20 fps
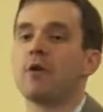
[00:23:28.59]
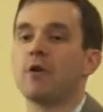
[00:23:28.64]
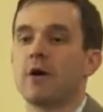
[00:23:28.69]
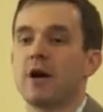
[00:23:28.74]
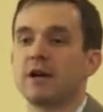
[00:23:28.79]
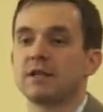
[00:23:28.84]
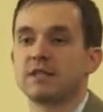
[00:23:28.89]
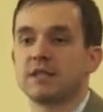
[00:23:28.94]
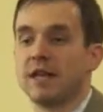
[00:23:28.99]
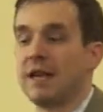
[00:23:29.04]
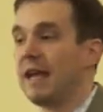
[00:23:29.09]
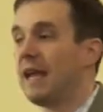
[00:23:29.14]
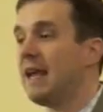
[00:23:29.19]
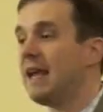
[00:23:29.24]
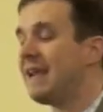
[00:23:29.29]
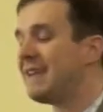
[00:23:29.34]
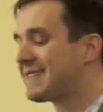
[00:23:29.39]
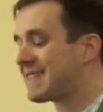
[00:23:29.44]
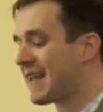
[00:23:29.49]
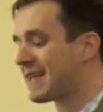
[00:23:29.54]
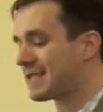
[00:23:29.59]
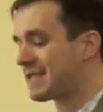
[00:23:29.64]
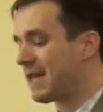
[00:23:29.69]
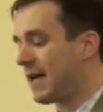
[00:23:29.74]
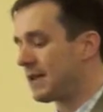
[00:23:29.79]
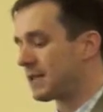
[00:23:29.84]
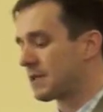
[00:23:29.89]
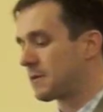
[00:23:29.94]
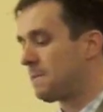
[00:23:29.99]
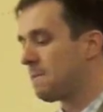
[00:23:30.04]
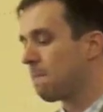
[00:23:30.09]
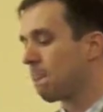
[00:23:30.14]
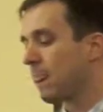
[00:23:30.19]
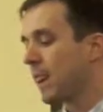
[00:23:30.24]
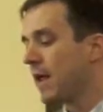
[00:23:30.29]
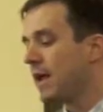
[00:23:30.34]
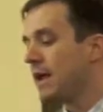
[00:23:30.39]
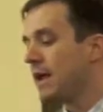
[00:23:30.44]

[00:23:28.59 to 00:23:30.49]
for us. And he says this.